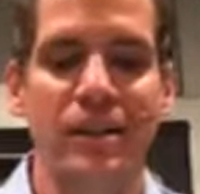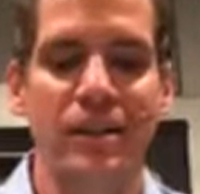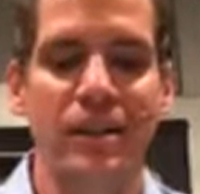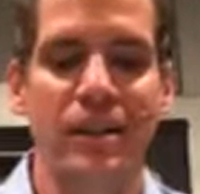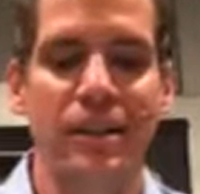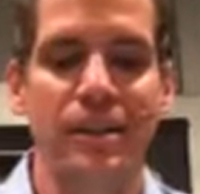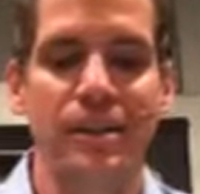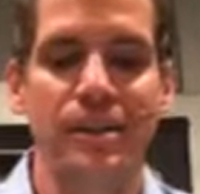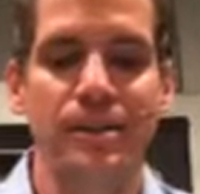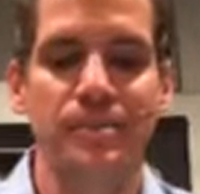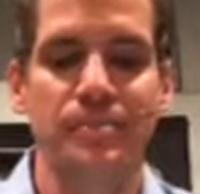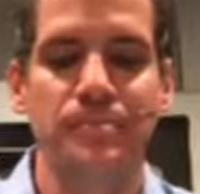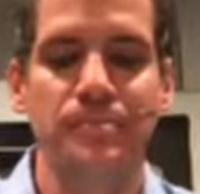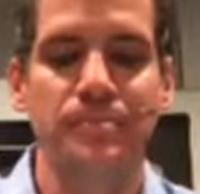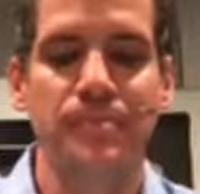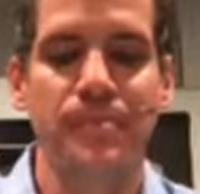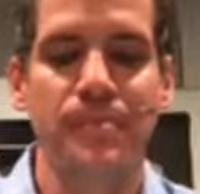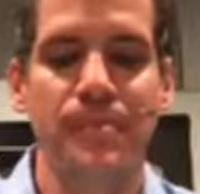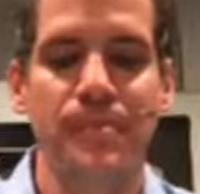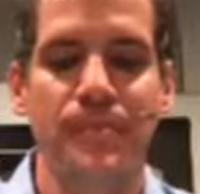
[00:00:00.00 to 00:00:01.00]
Um,
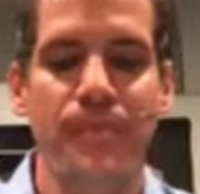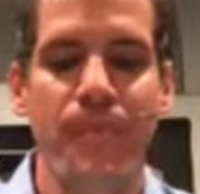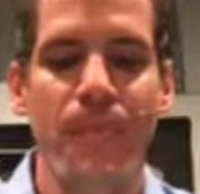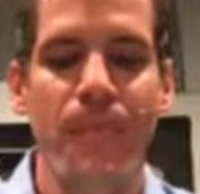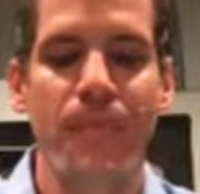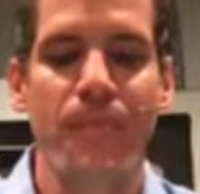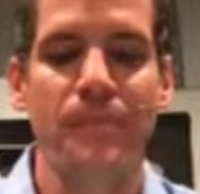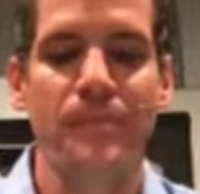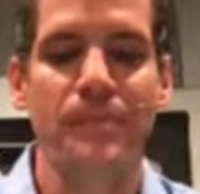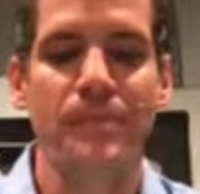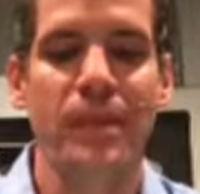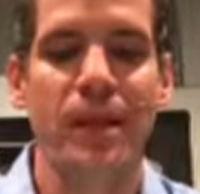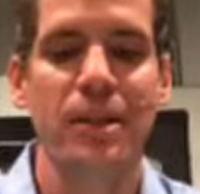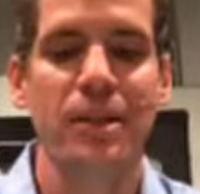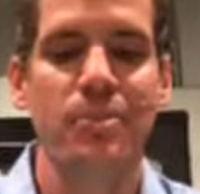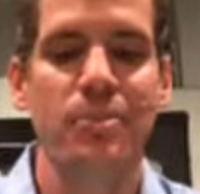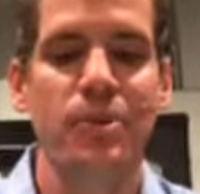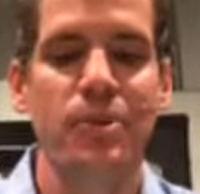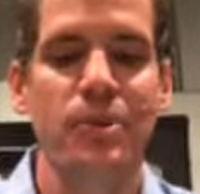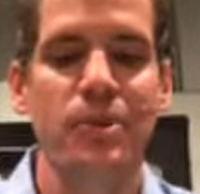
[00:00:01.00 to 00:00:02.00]
and a
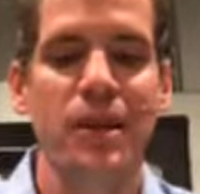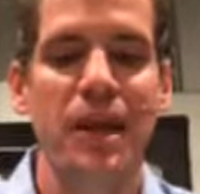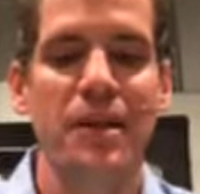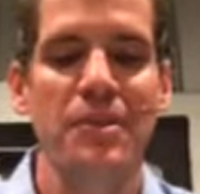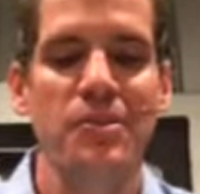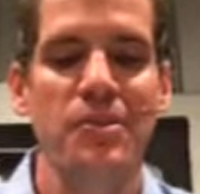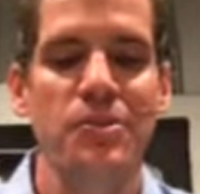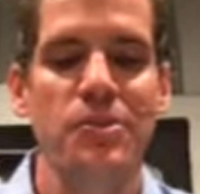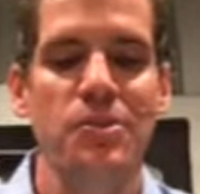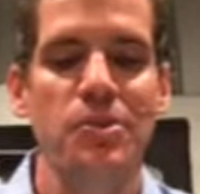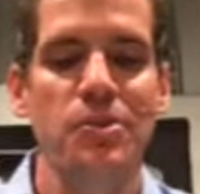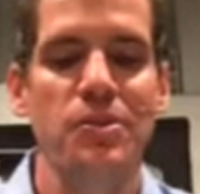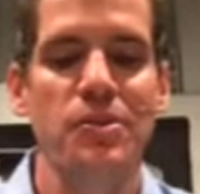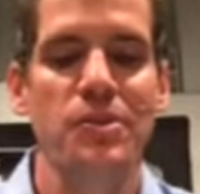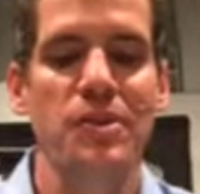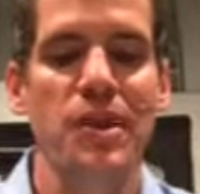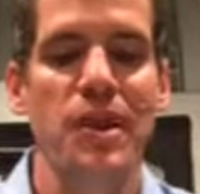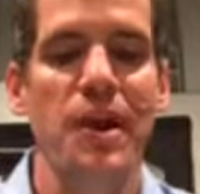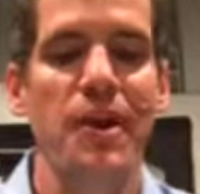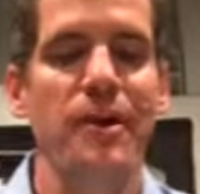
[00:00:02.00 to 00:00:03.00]
bird hastens to a
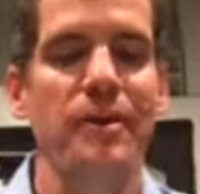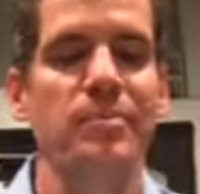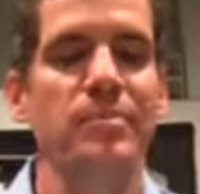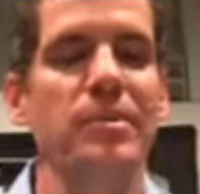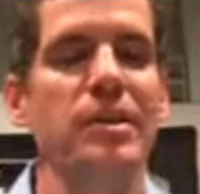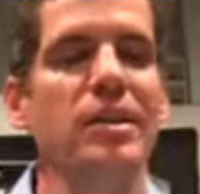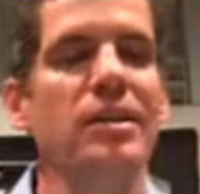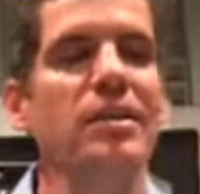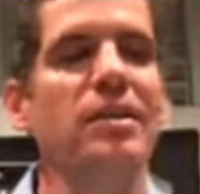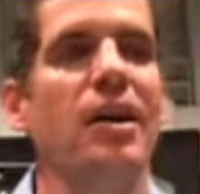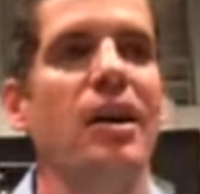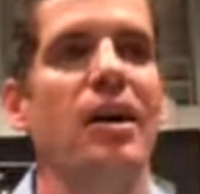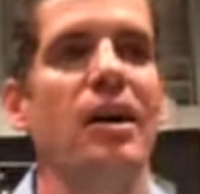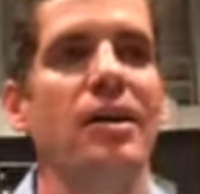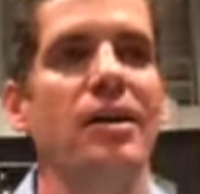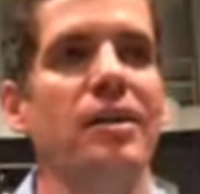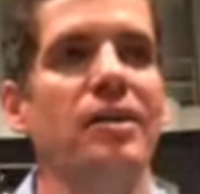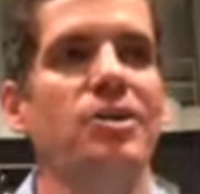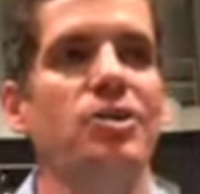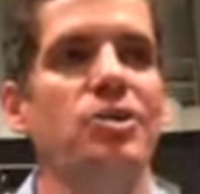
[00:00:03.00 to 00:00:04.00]
snare, being
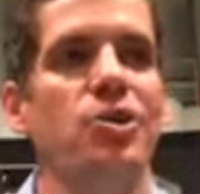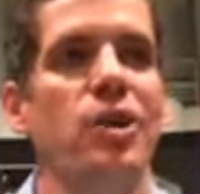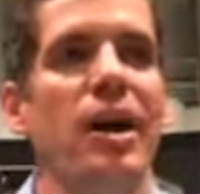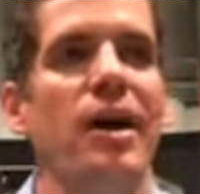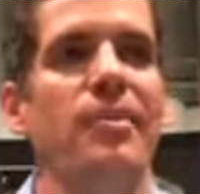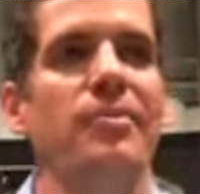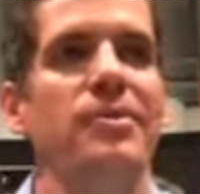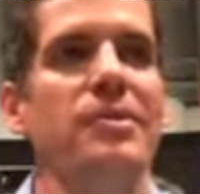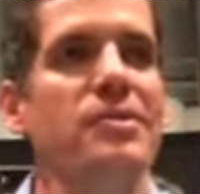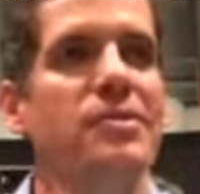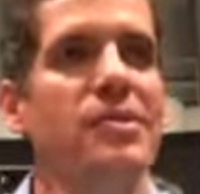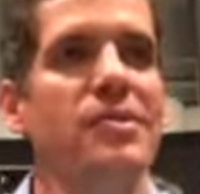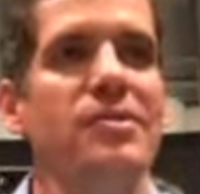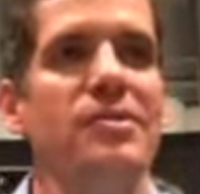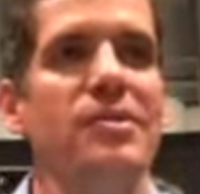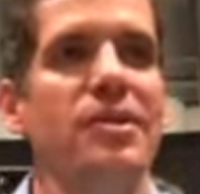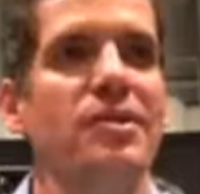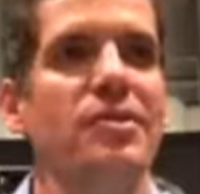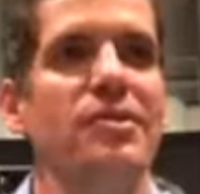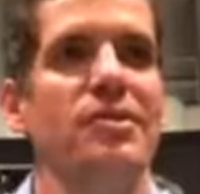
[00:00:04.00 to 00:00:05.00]
caught in a trap. This is
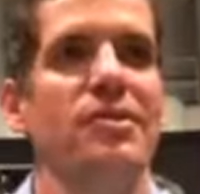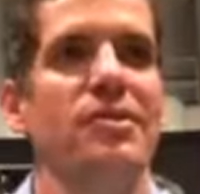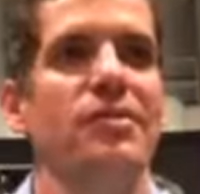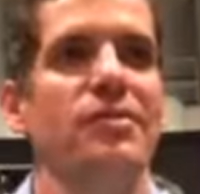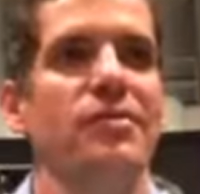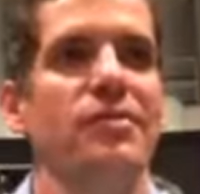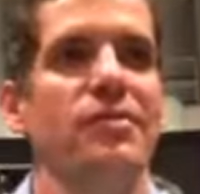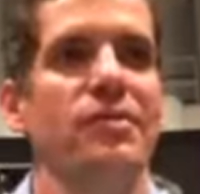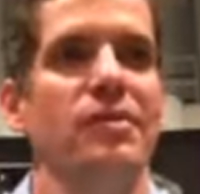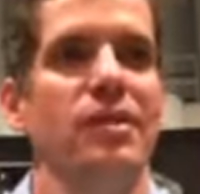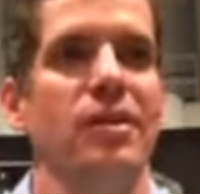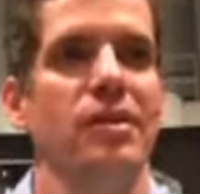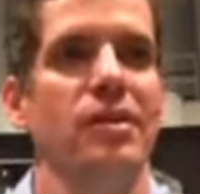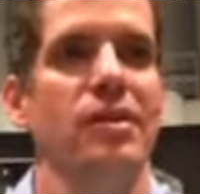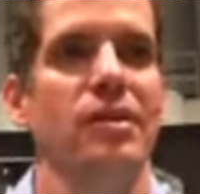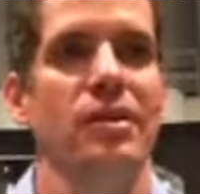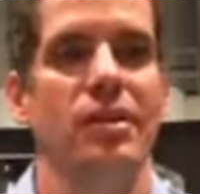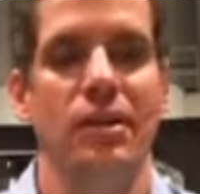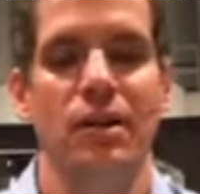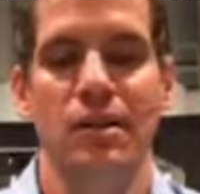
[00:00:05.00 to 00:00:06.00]
such a,
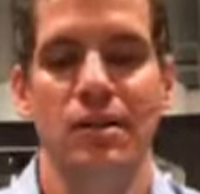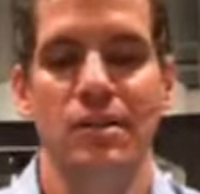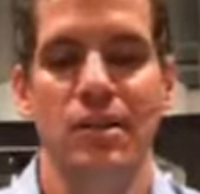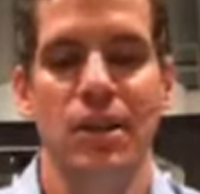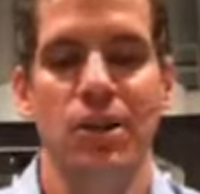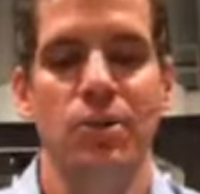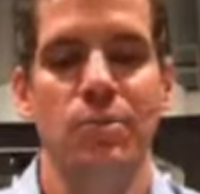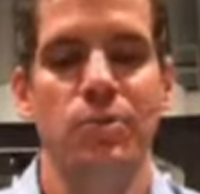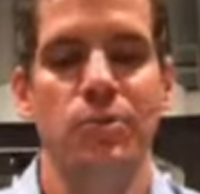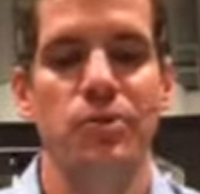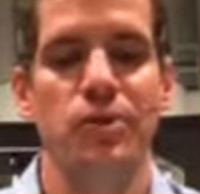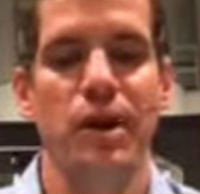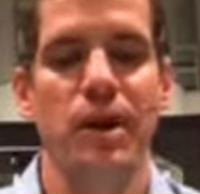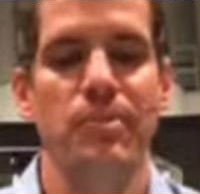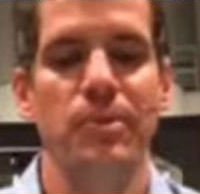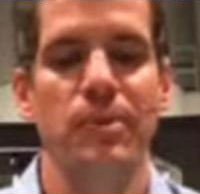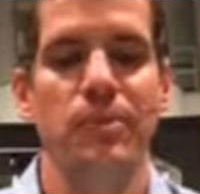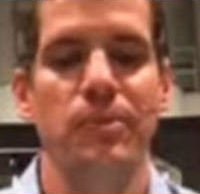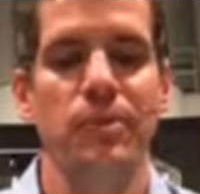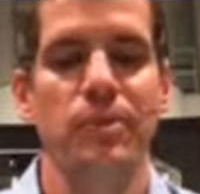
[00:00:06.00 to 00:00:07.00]
uh, a terrible trap
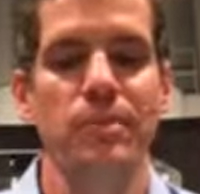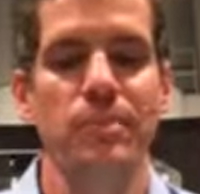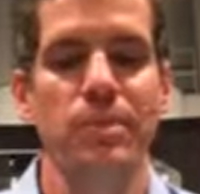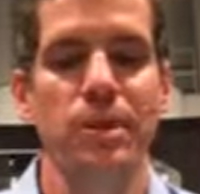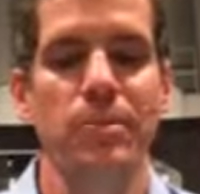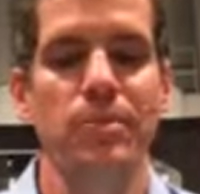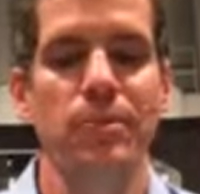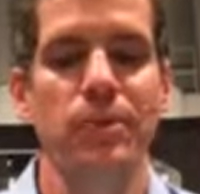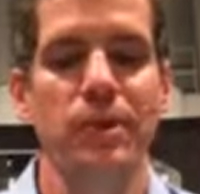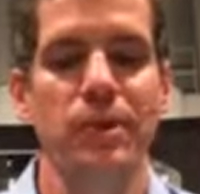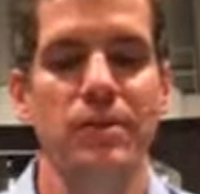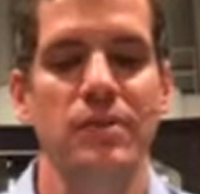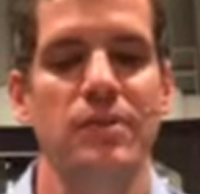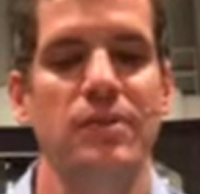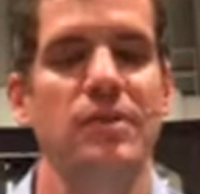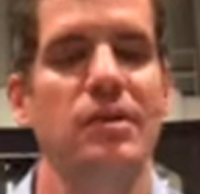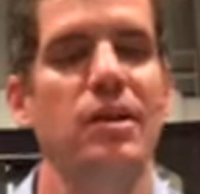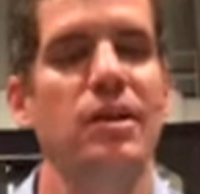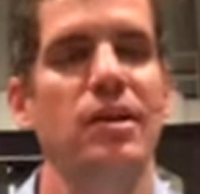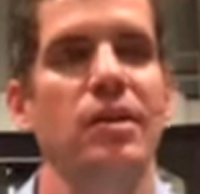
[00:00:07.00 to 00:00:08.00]
that when people get
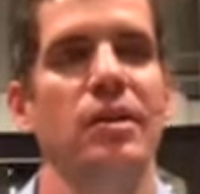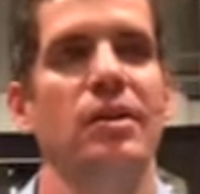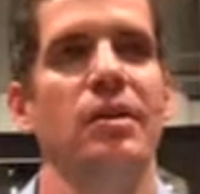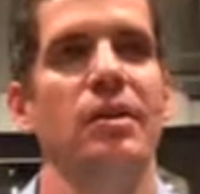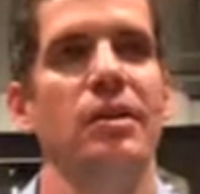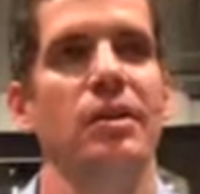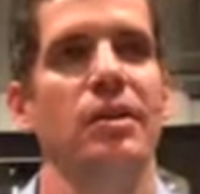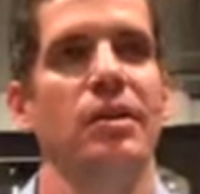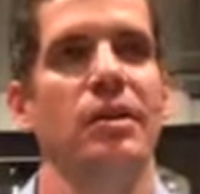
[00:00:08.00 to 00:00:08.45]
stuck in it,